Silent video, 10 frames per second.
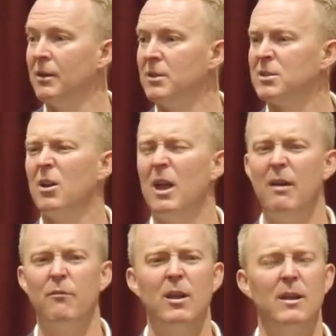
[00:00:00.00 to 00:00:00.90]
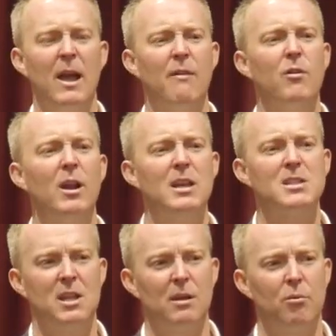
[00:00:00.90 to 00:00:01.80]
So every, every
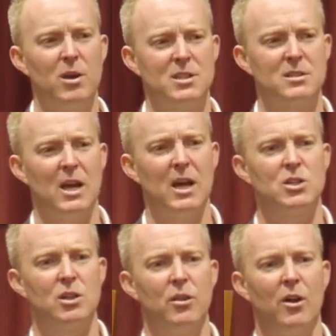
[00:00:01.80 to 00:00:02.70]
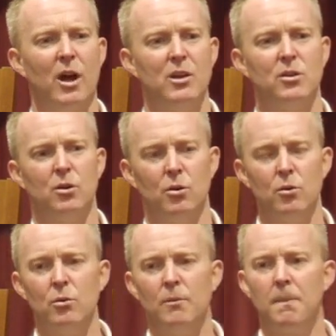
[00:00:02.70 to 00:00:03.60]
listing presentation that I
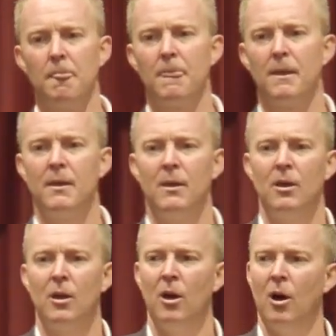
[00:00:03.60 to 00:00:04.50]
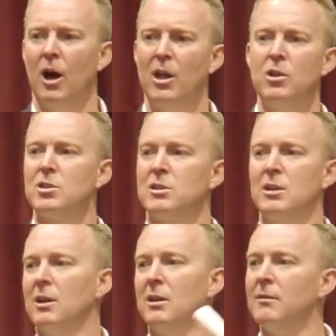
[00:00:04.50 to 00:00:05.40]
do, I used
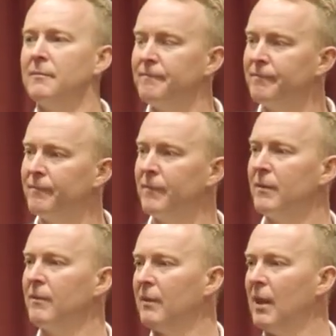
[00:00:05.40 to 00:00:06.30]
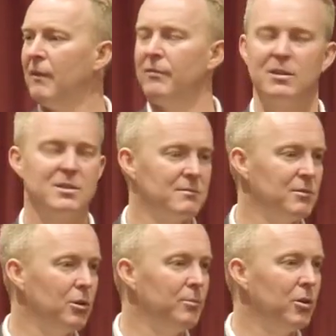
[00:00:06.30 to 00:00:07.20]
to have this
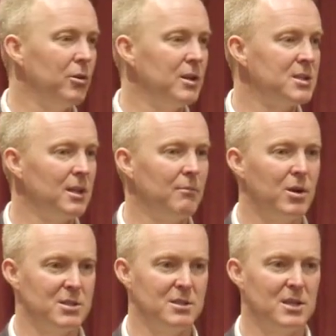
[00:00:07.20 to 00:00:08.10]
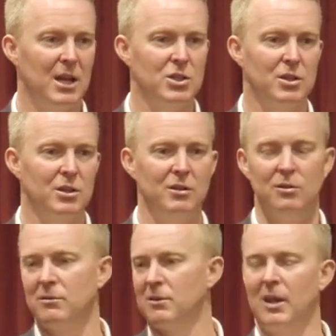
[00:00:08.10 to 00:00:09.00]
U-Butte listing presentation and
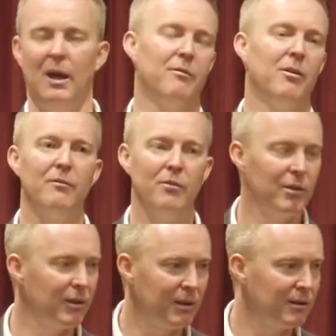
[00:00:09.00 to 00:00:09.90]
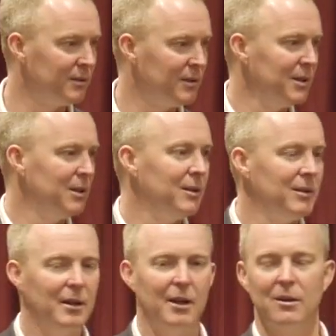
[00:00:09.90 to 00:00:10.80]
you'd cover everything,
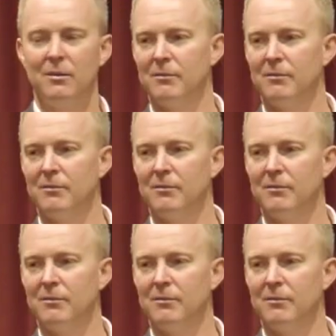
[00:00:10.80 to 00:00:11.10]
you know.